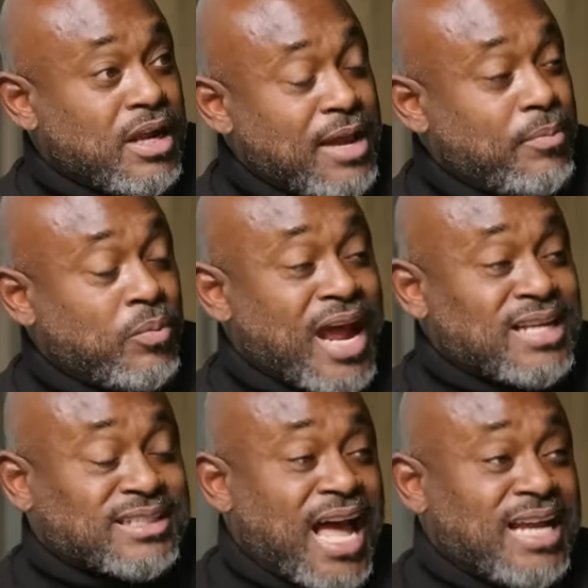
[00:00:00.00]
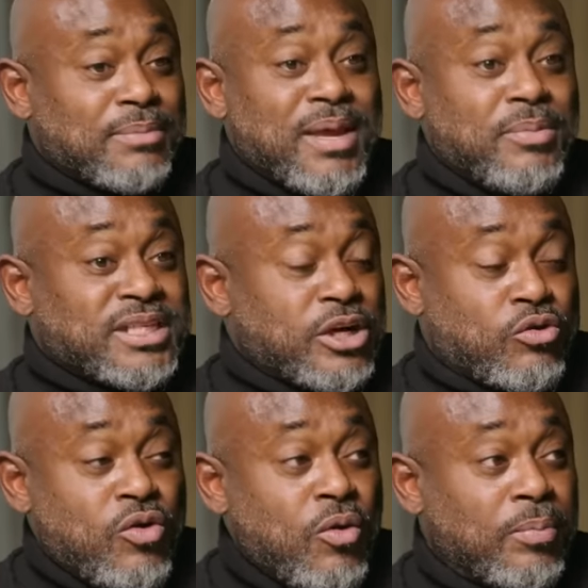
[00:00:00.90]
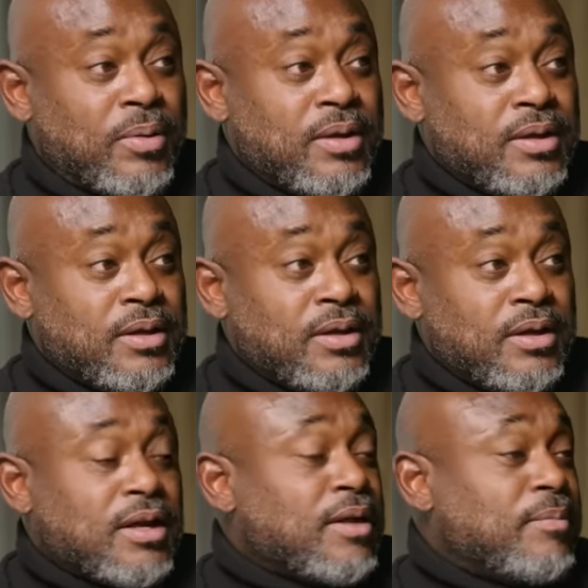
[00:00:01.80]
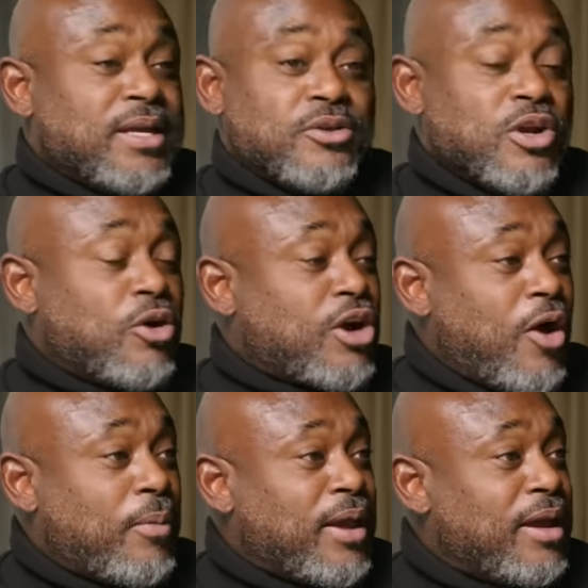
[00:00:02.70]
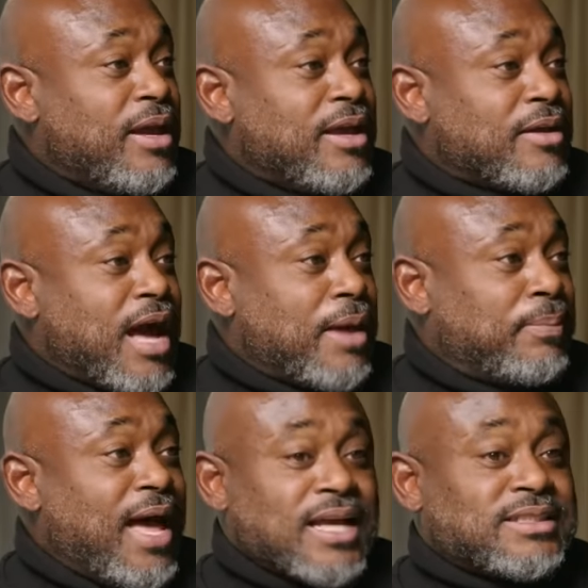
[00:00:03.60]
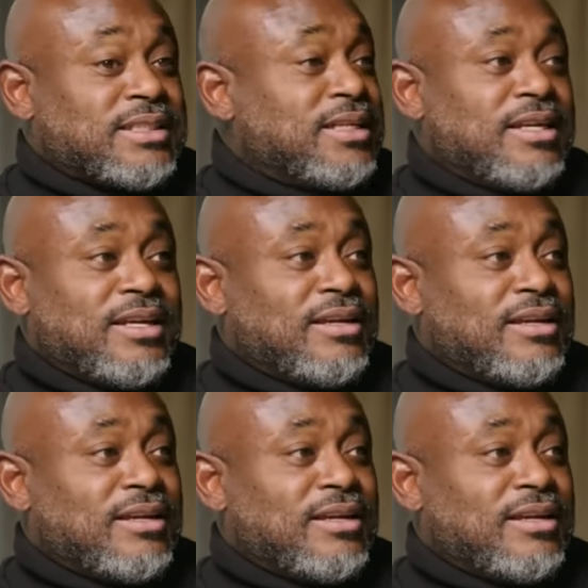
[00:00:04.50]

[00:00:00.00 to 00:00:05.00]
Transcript: He, when I signed him, he was in a group. I mean, you know, Kobe, God bless